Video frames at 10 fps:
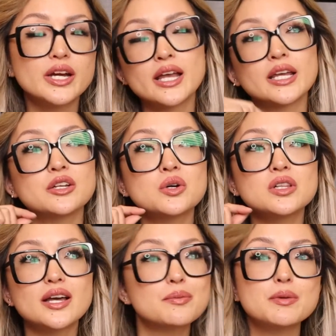and I know a
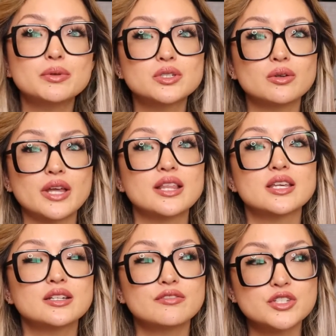lot of people don't like
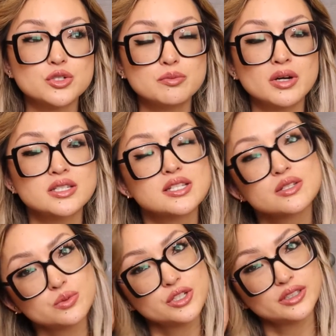the individual bonds
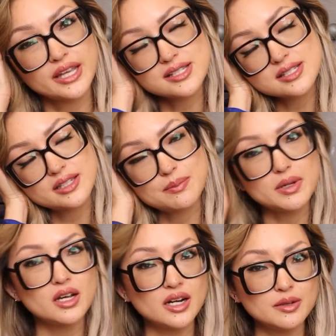because when you're like
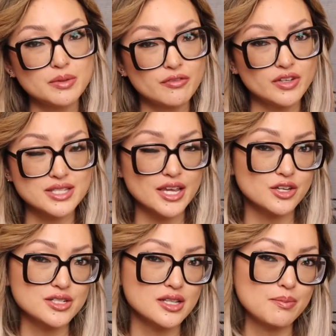sleeping on them, it feels like
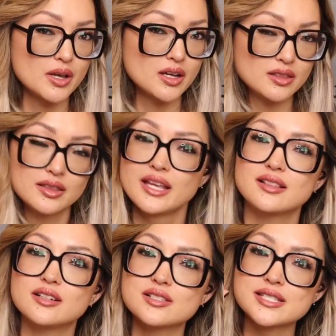you're sleeping on
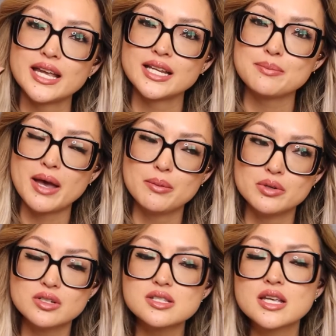like little sandy
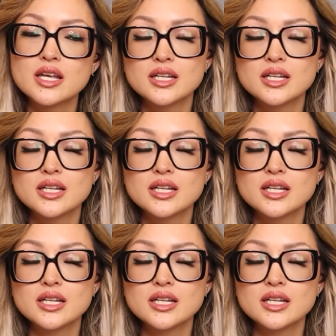pebbles.